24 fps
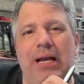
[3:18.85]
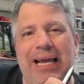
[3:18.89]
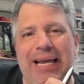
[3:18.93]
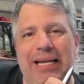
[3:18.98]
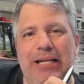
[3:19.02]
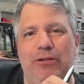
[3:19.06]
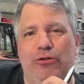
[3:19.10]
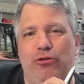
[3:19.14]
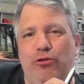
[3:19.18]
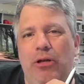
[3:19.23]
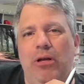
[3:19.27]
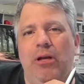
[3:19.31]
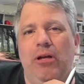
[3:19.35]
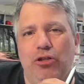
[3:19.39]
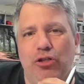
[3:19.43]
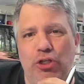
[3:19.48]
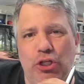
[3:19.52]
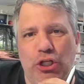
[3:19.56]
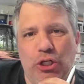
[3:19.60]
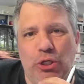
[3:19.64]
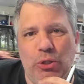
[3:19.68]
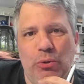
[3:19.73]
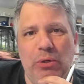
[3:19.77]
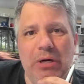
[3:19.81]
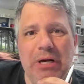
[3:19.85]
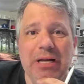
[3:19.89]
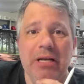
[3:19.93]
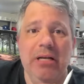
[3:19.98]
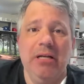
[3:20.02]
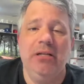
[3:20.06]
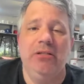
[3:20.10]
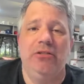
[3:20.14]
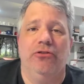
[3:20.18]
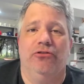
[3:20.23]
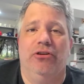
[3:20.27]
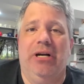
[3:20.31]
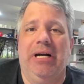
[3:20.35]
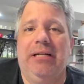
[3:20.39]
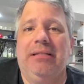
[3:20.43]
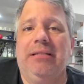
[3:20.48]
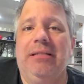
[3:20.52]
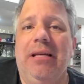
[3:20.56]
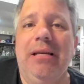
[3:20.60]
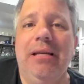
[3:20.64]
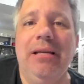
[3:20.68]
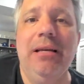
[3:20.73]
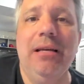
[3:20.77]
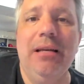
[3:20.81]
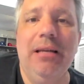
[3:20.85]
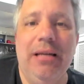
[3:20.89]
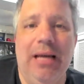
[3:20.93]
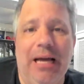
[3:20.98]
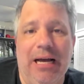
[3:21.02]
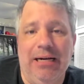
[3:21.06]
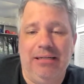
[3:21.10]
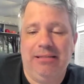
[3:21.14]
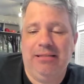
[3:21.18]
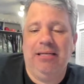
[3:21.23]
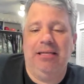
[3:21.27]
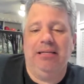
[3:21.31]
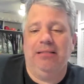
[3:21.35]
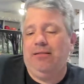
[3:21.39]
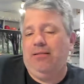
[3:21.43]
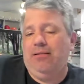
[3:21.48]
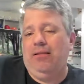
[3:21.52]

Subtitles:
HU Direct Access.